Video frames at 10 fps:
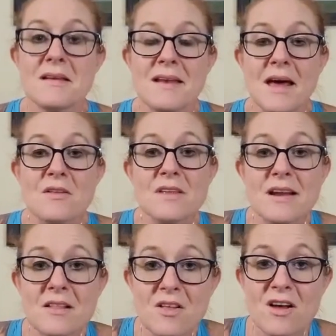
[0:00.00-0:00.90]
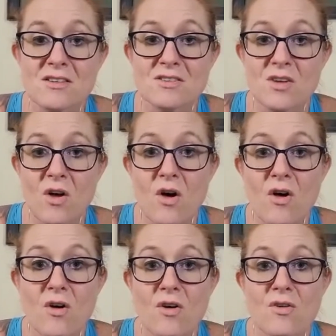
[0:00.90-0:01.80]
now that I lost
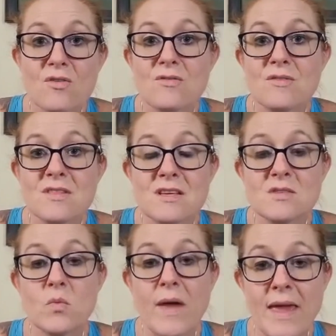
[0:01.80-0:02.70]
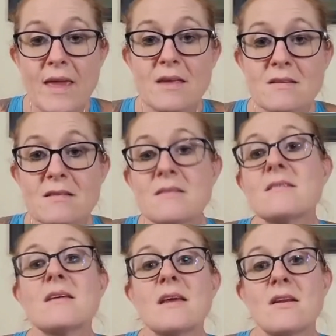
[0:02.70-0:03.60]
all this weight
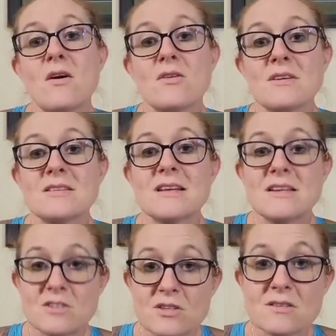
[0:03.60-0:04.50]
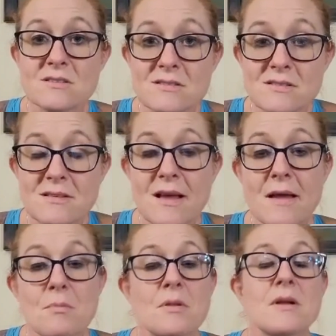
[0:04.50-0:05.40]
and all these inches,
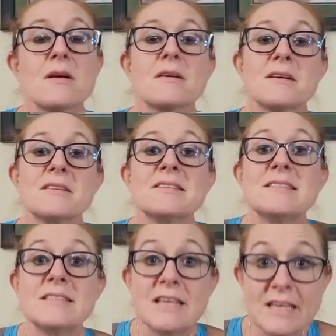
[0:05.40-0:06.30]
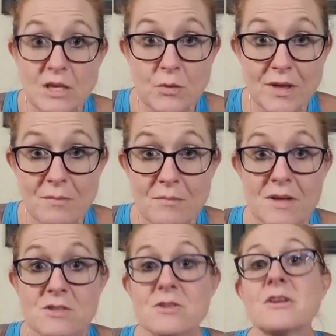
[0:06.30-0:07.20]
I plan on continuing
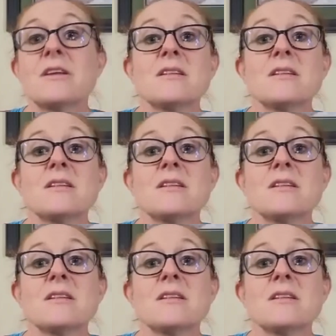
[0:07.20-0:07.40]
my journey.